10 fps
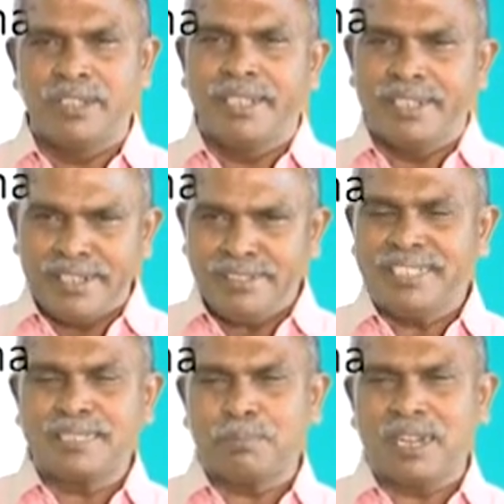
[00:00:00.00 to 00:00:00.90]
In
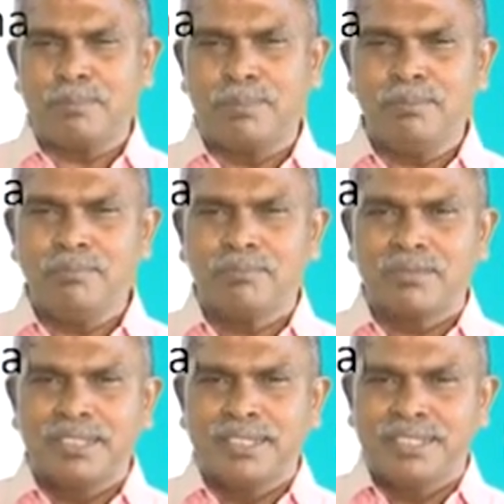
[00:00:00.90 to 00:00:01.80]
this problem,
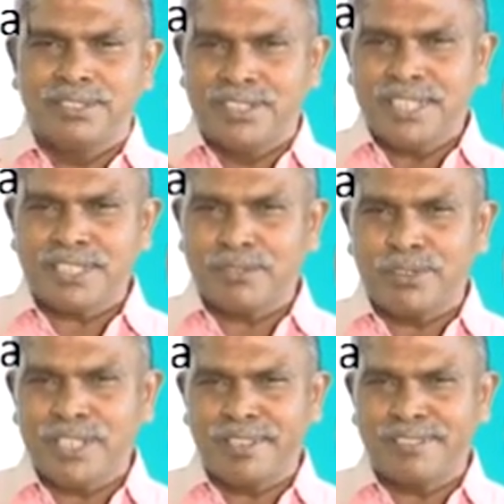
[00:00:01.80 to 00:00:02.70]
just
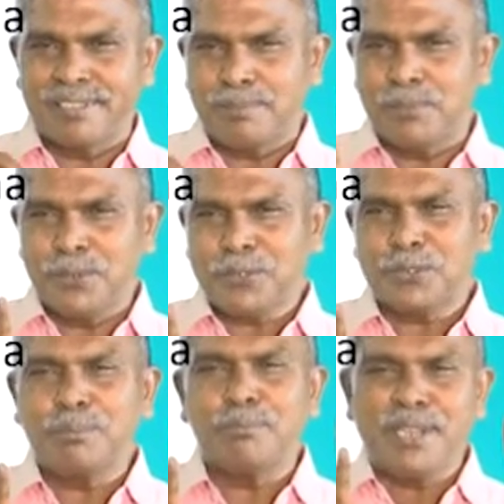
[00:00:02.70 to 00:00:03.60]
we are supposed
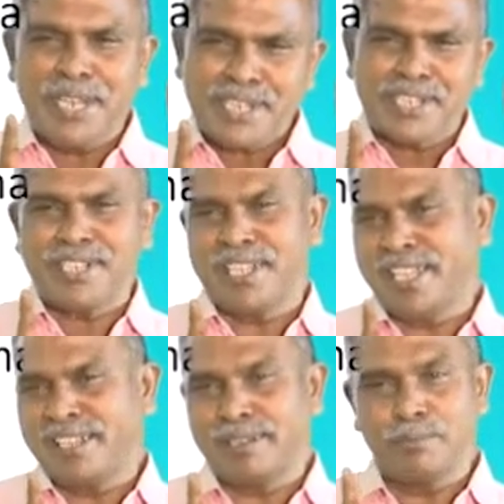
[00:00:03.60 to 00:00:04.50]
to make a
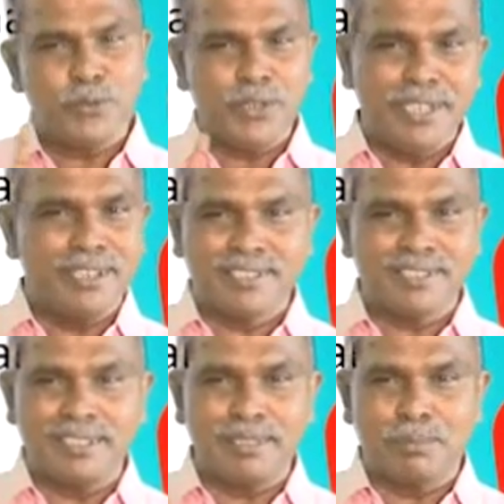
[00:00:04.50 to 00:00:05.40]
diagram. You need not
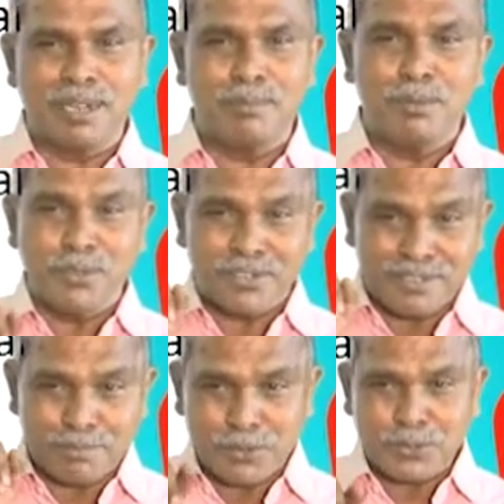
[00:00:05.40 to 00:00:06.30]
solve the problem, you are
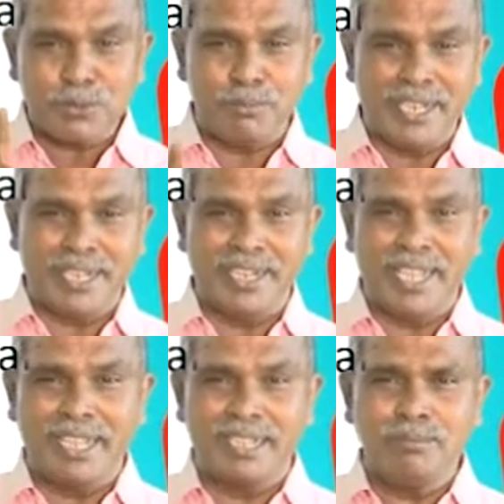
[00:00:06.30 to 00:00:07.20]
supposed to make a
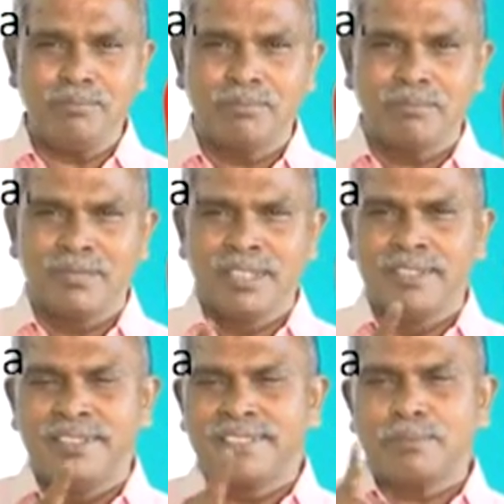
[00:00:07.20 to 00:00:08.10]
diagram.
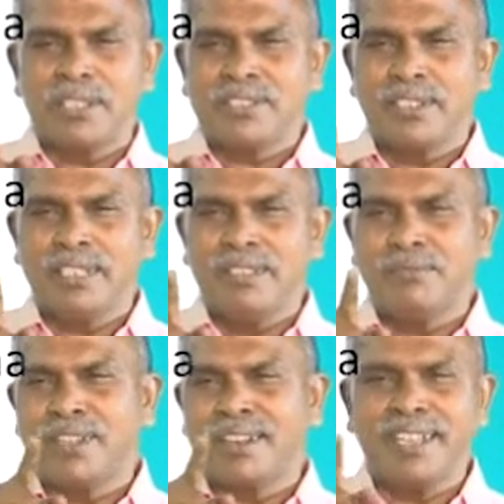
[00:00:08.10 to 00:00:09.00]
Especially
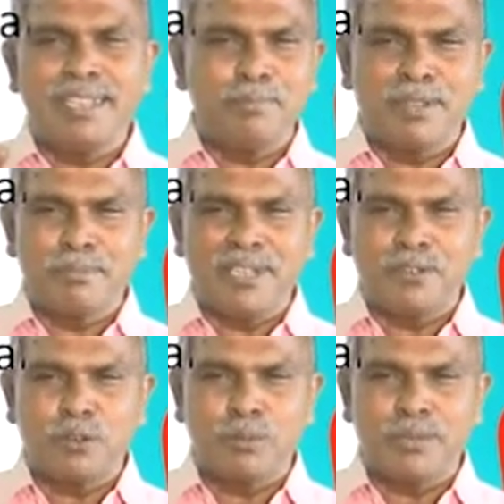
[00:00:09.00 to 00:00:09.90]
for
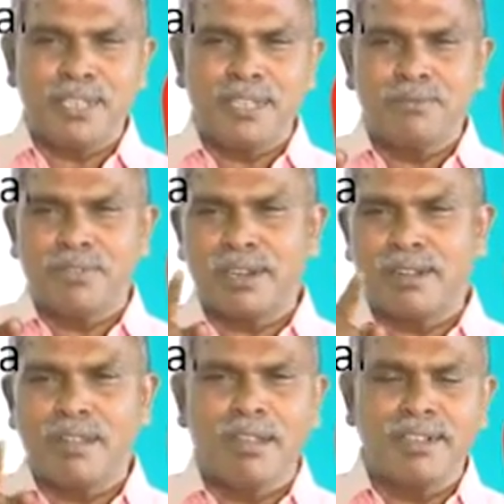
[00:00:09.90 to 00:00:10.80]
hypermetropia, for
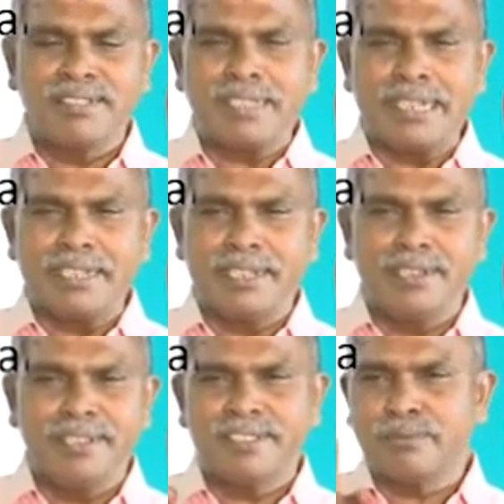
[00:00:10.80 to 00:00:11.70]
long
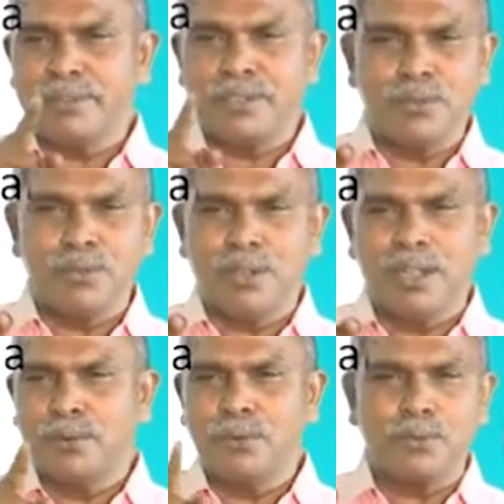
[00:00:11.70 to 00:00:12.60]
sightedness, we know
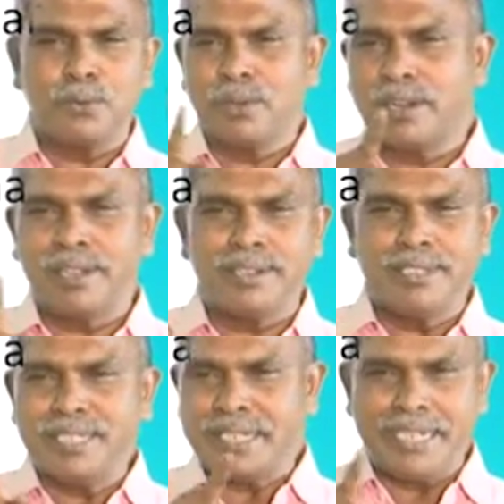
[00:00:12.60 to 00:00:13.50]
how to draw
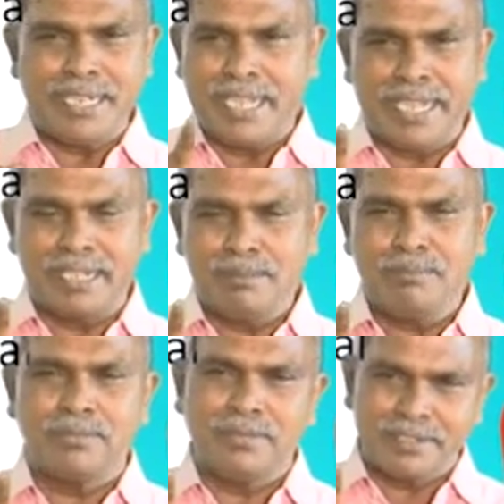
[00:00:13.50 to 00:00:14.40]
the ray
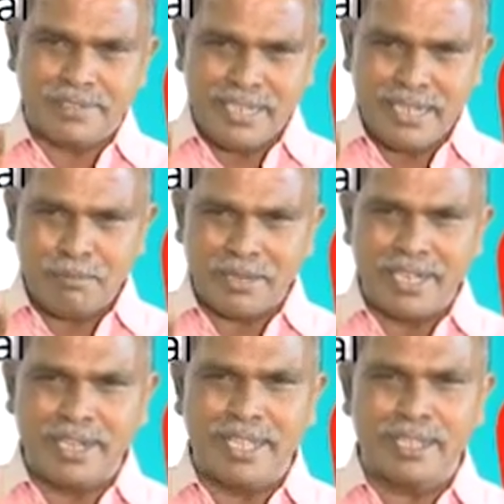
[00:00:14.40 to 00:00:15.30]
diagram. The same
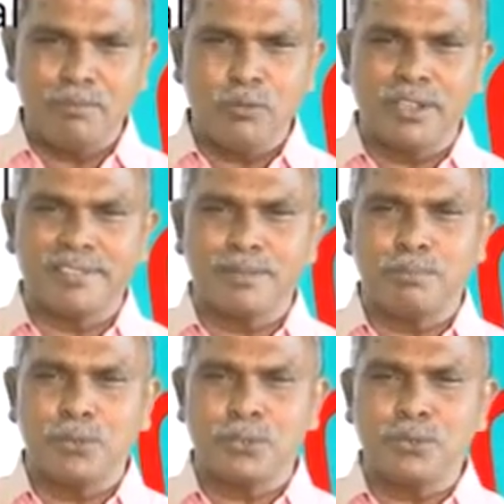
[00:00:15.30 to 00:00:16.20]
ray diagram we are
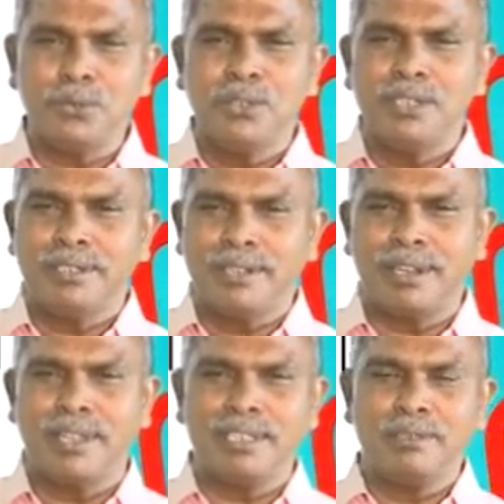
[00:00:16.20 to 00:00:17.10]
supposed to
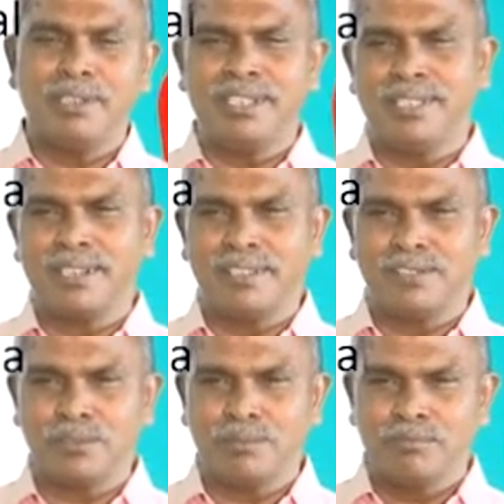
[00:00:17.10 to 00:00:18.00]
draw even here
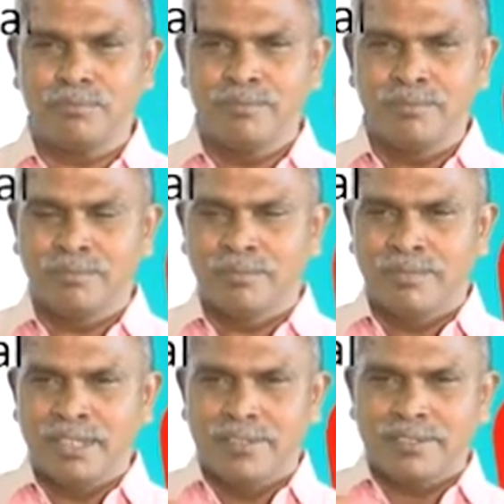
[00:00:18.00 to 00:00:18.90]
also.
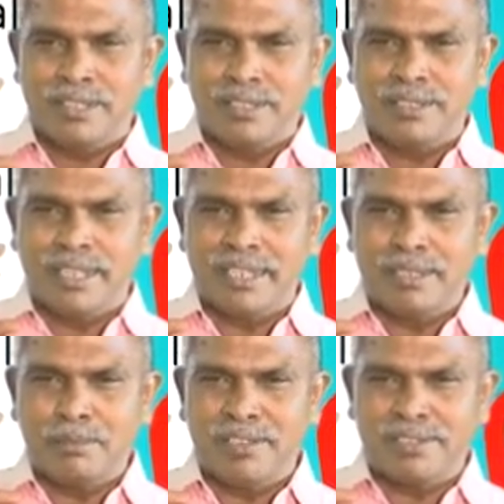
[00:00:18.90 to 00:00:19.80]
See, the
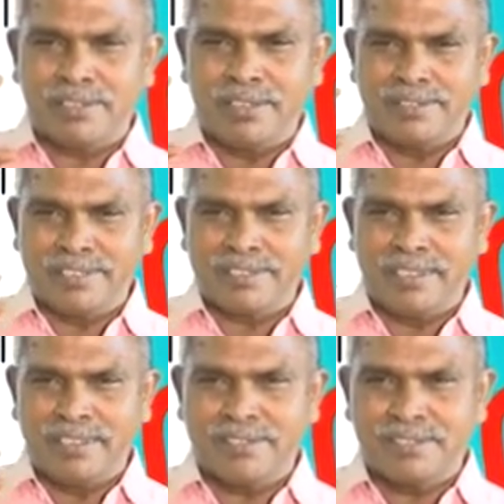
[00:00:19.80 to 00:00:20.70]
eyeball size is
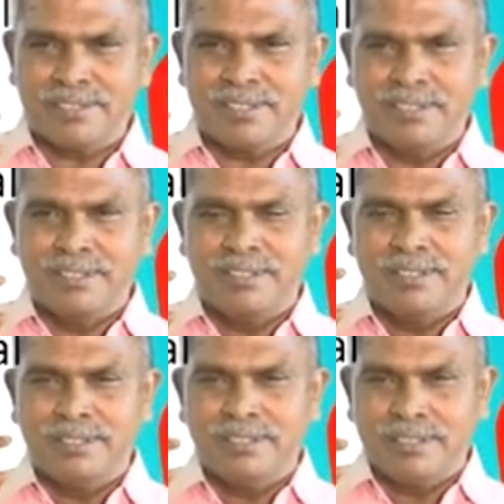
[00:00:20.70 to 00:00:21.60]
less,
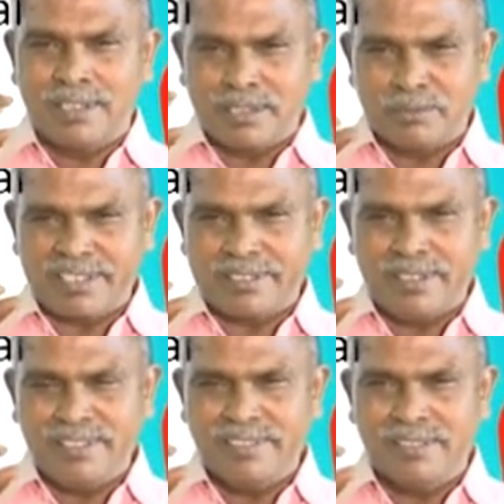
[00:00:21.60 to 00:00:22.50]
convex
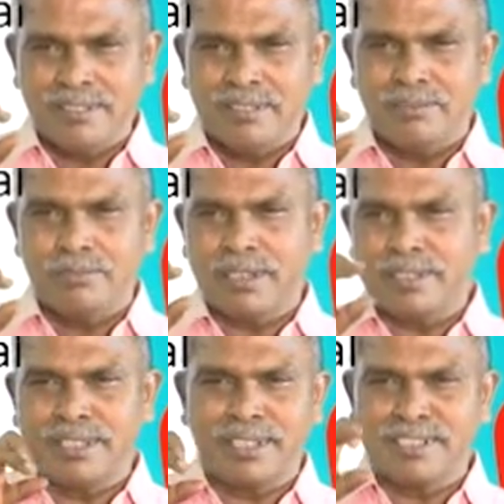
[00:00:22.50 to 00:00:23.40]
lens. For
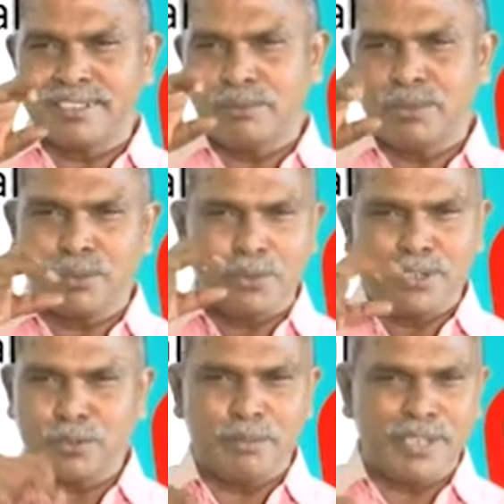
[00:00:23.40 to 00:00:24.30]
the correction, we are
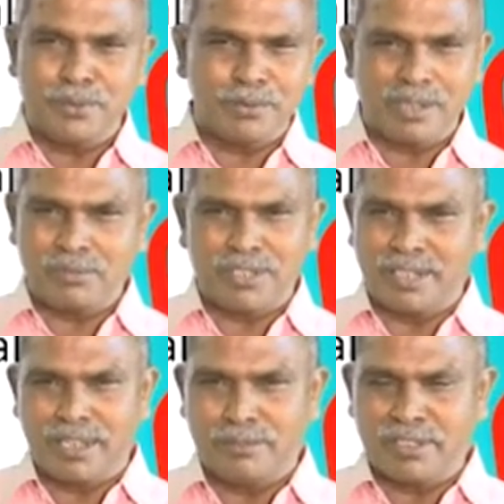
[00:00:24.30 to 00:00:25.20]
going to make use of the
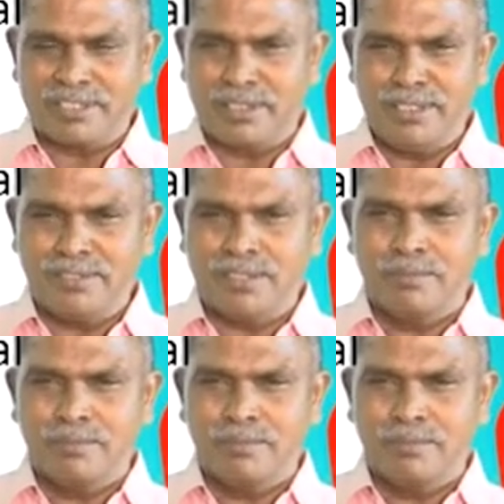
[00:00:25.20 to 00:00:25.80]
convex lens.